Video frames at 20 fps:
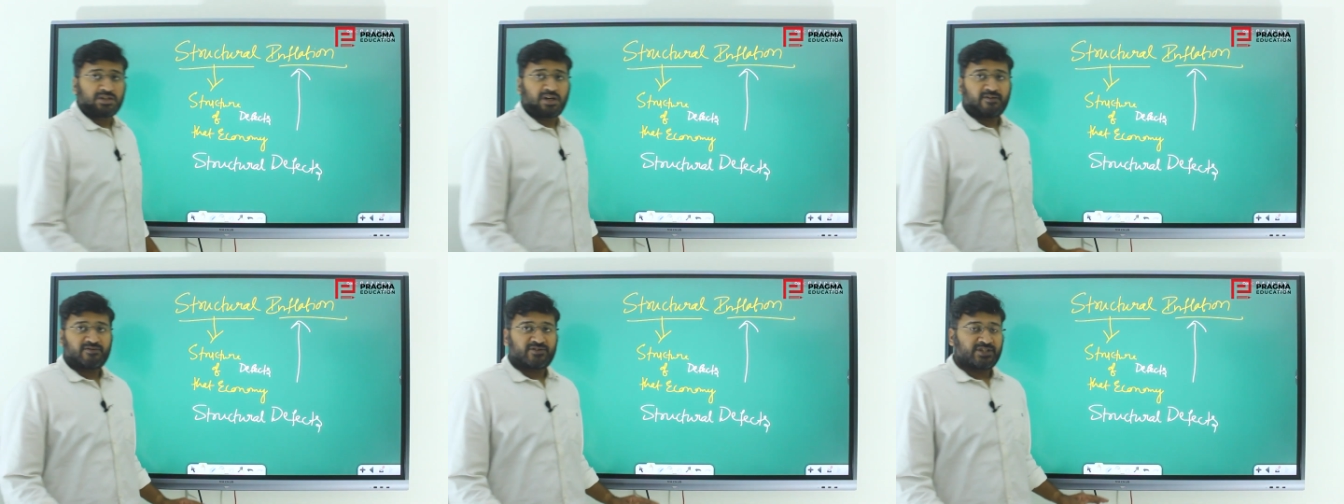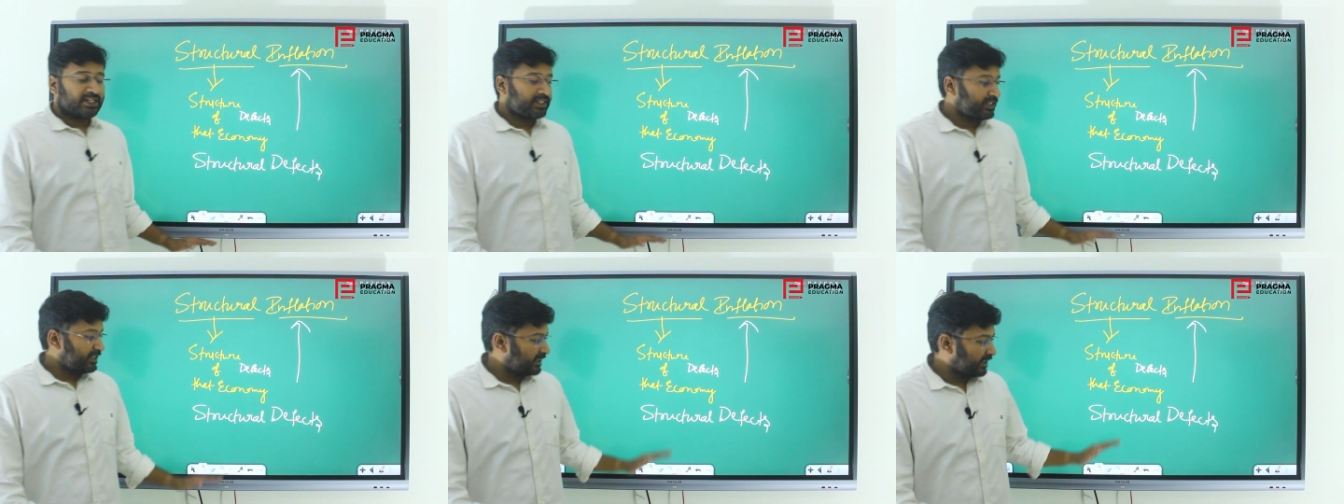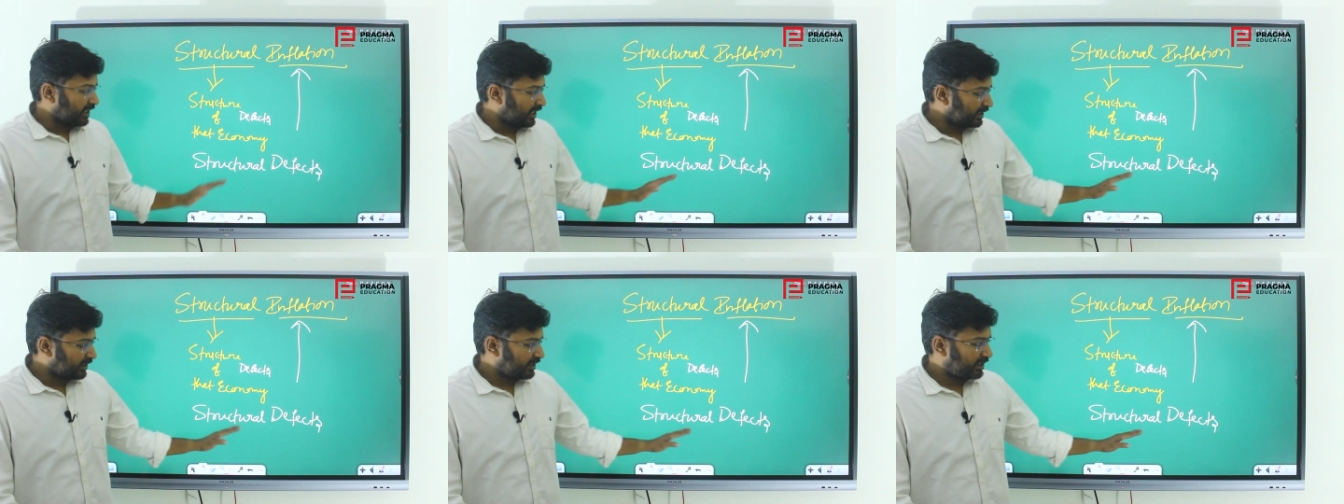of such
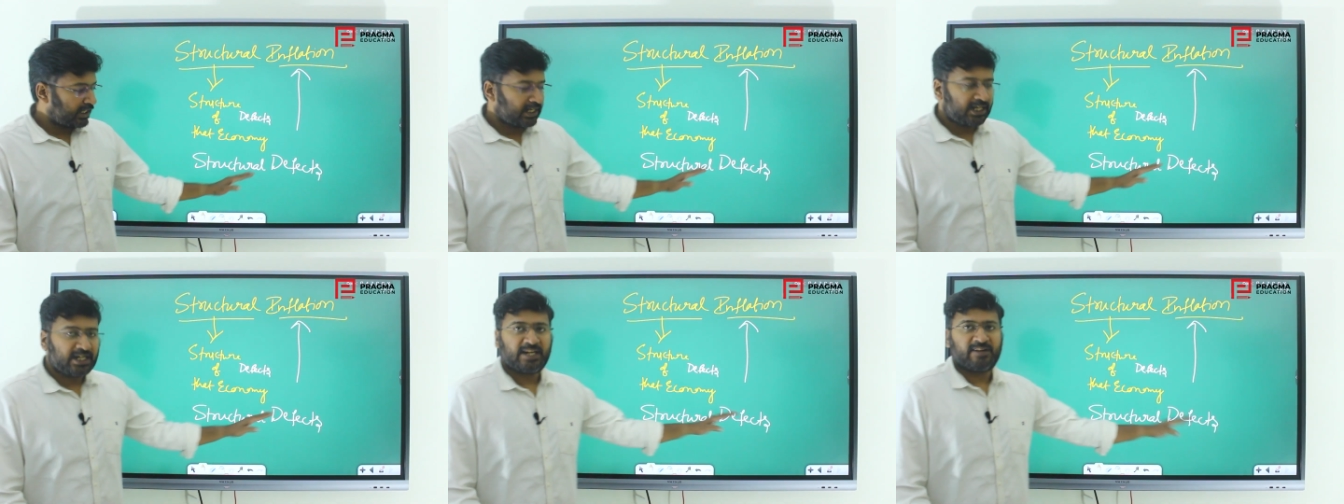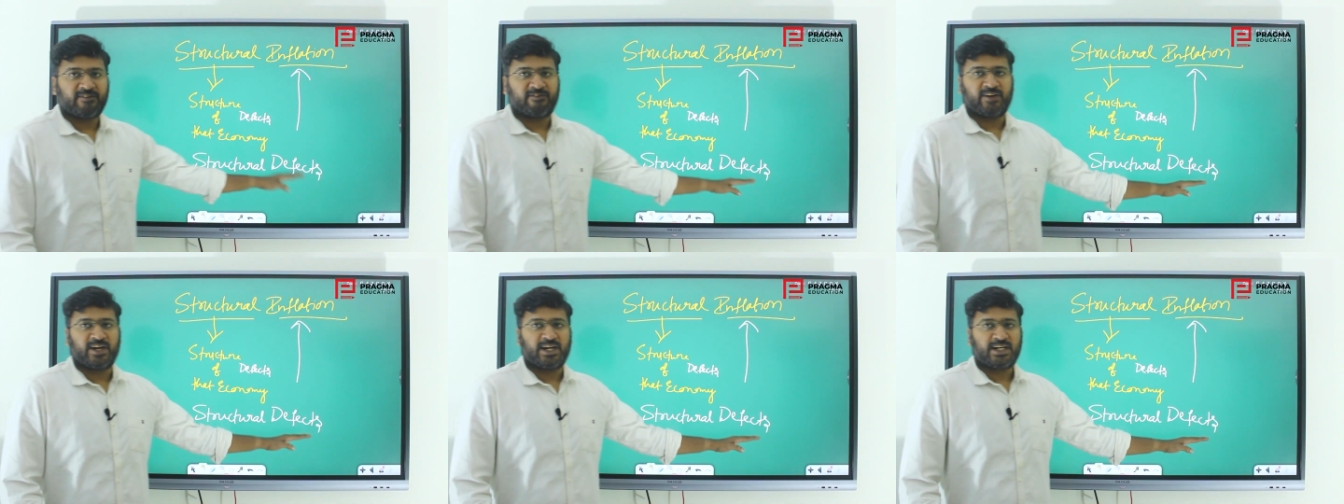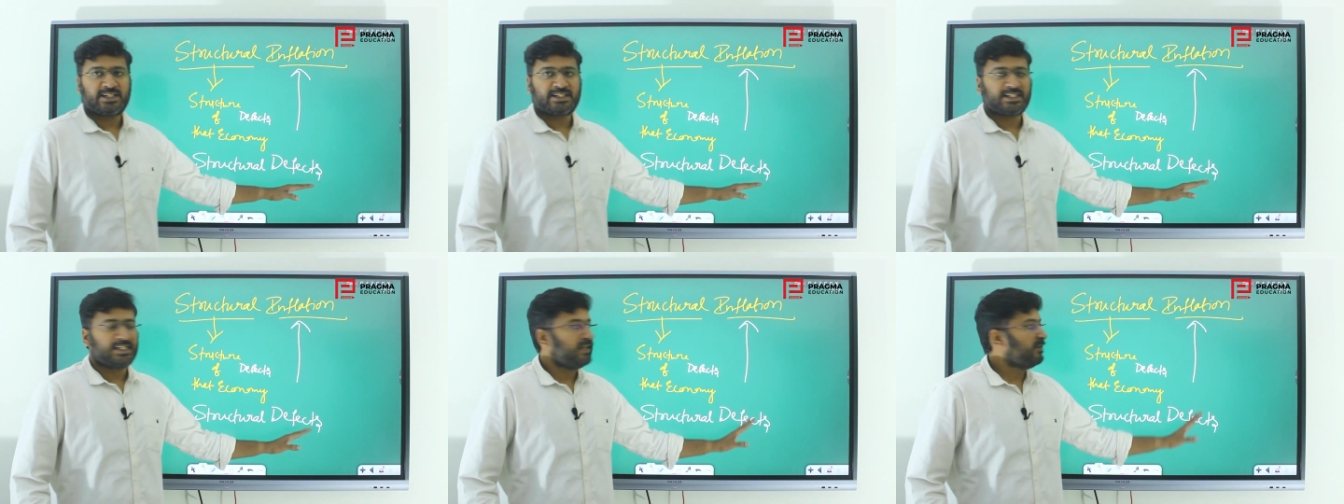structural
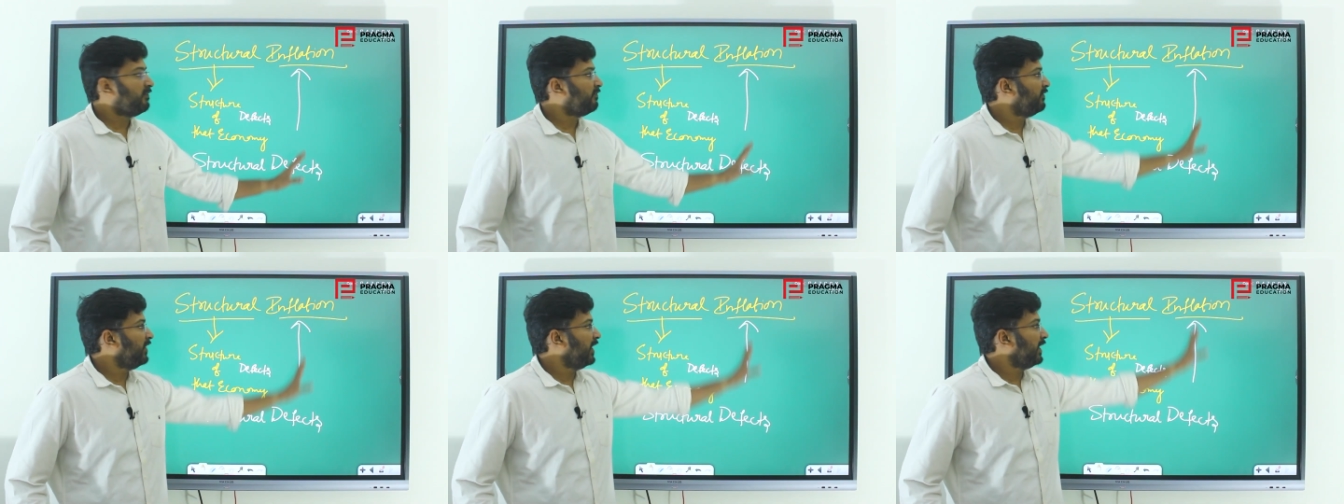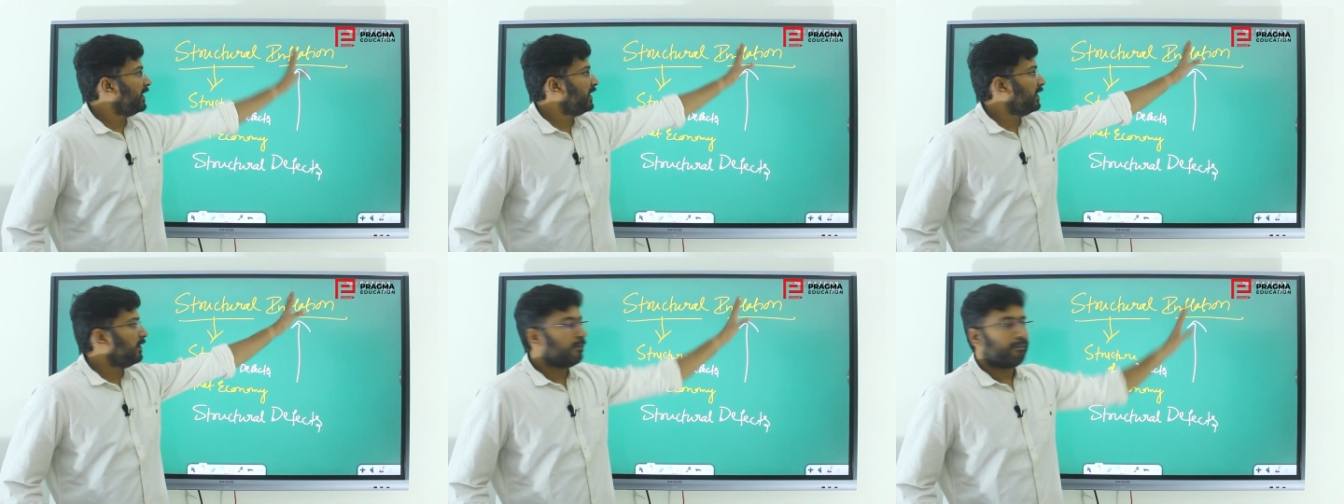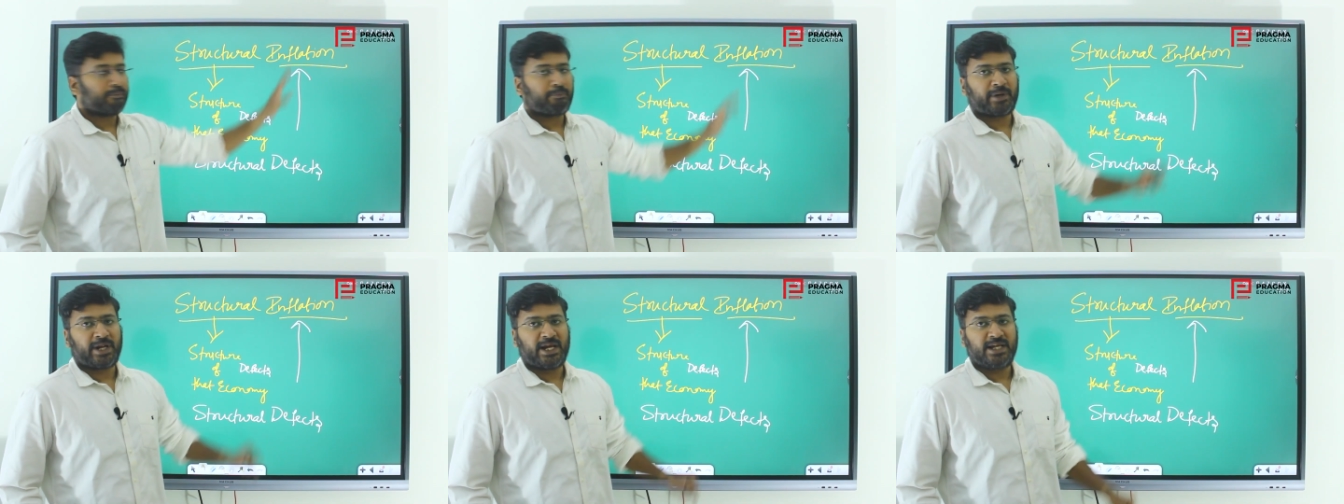defects, if the
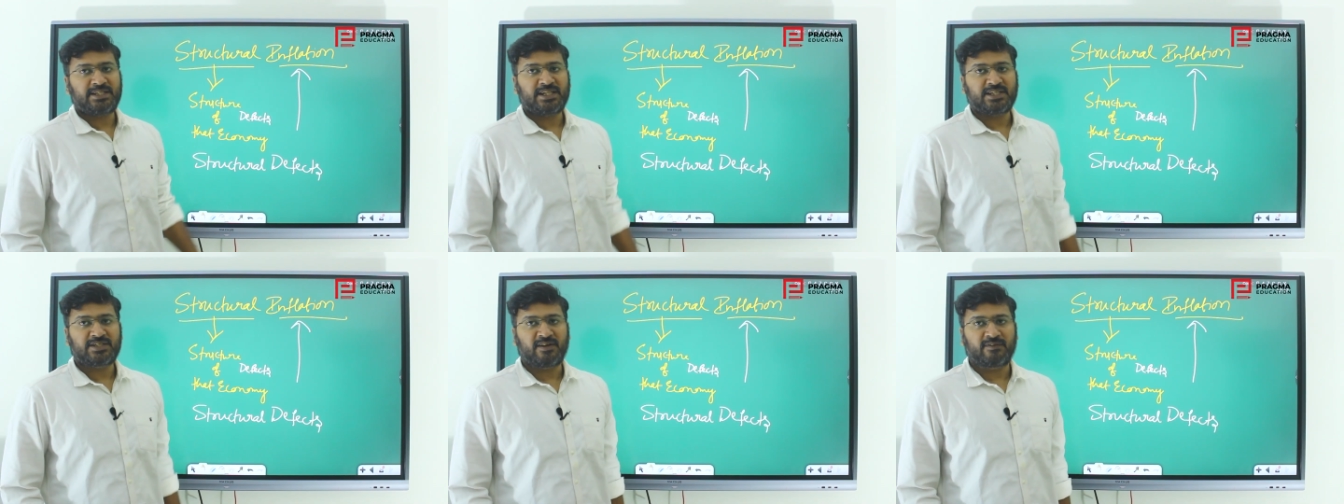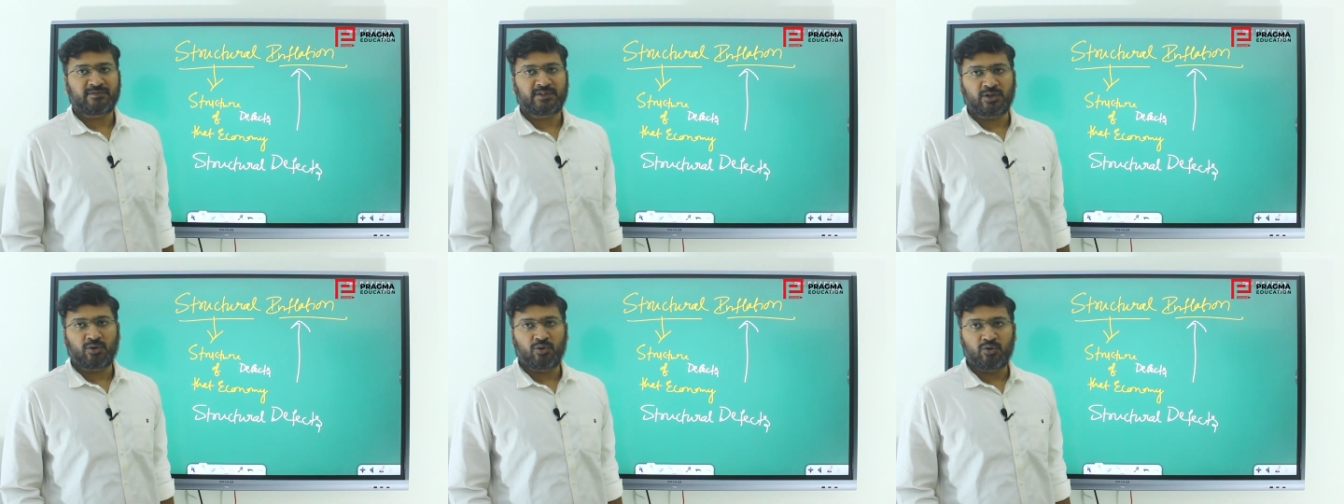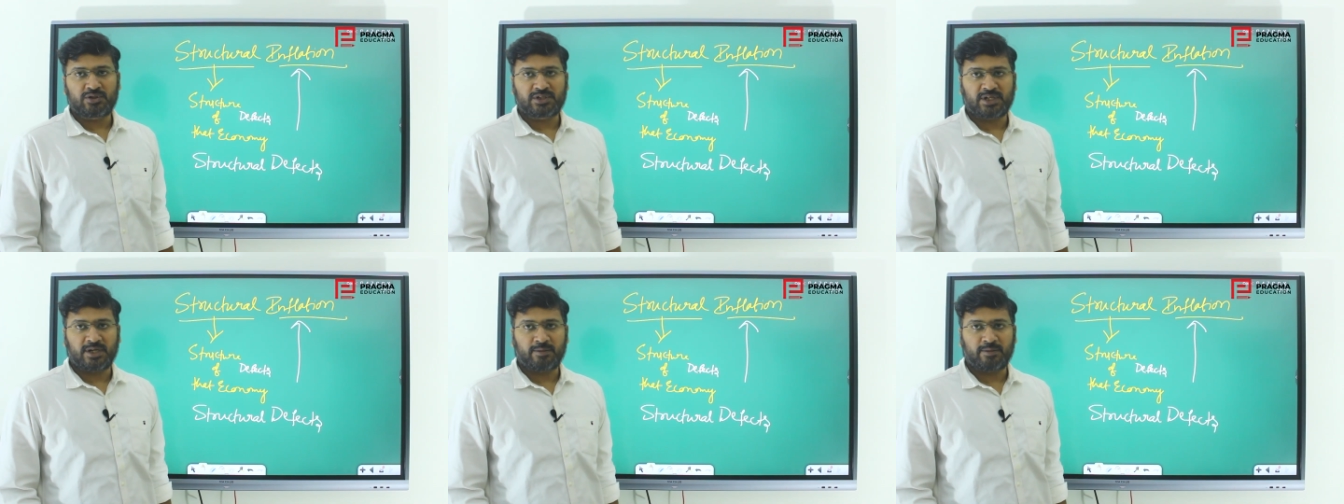prices of the goods